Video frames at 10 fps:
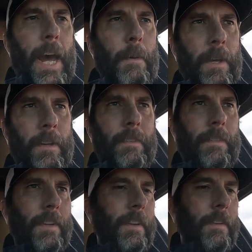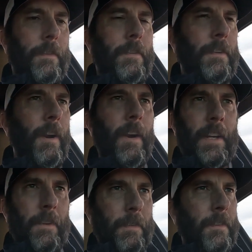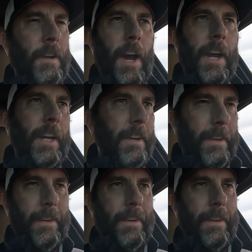cabin. Steering is tight,